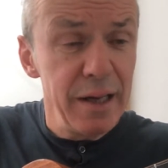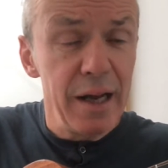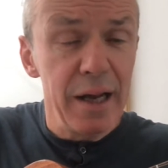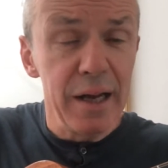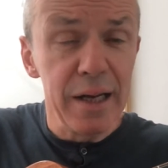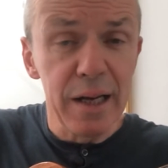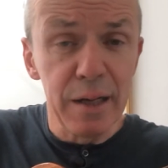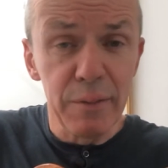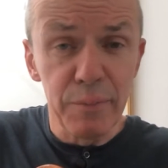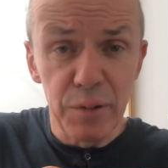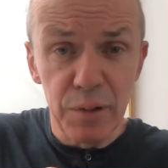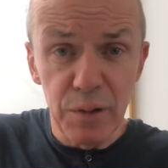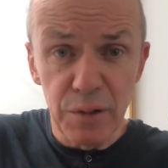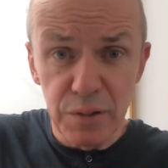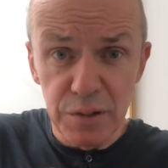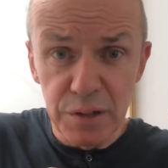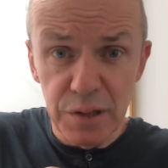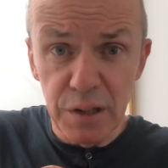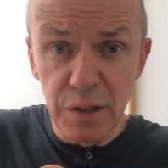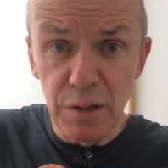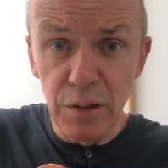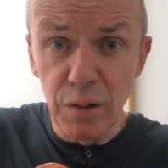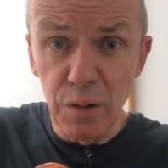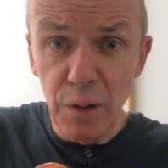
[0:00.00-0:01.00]
and then we're going
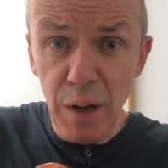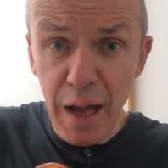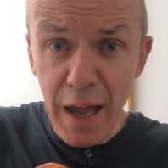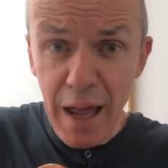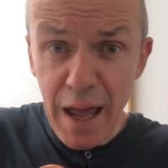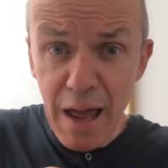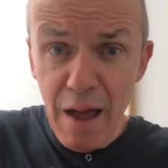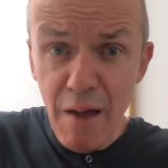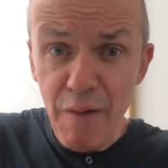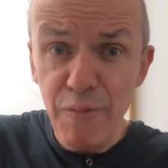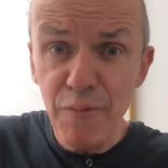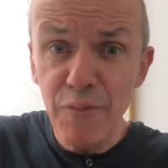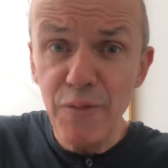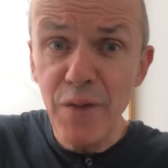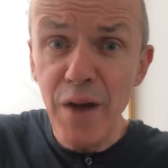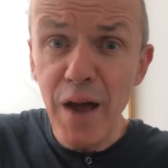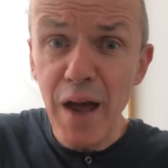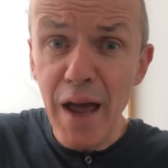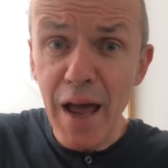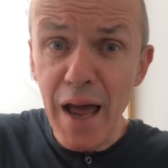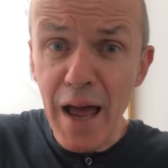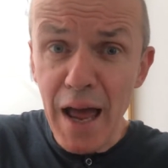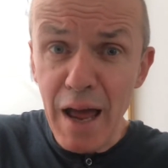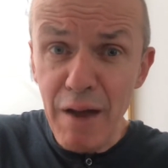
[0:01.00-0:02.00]
to go F,
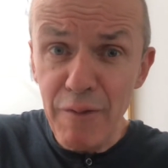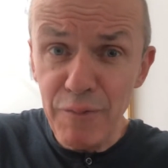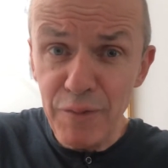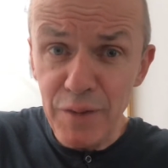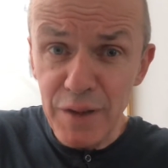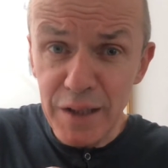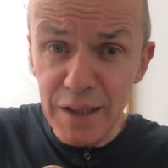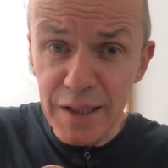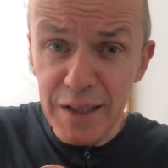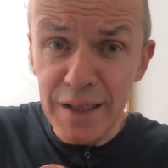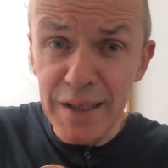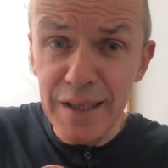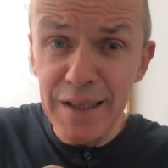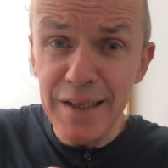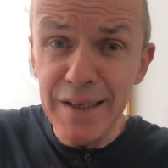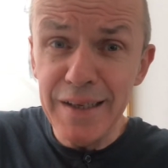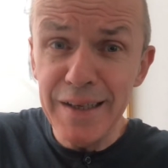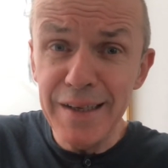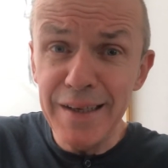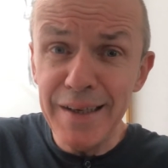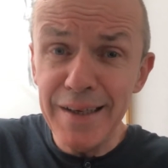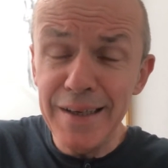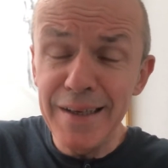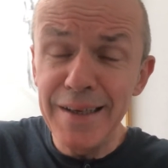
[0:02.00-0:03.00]
F, E,
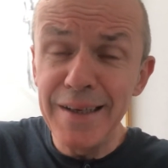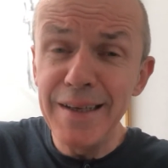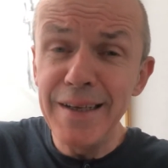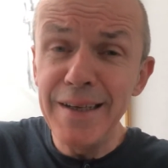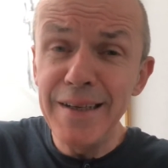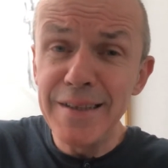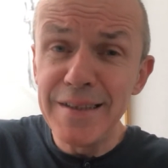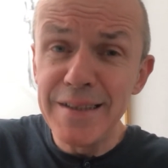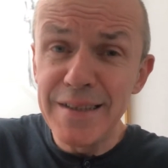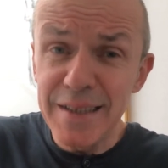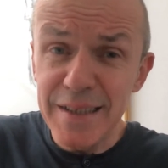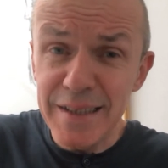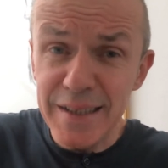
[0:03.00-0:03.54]
E, D.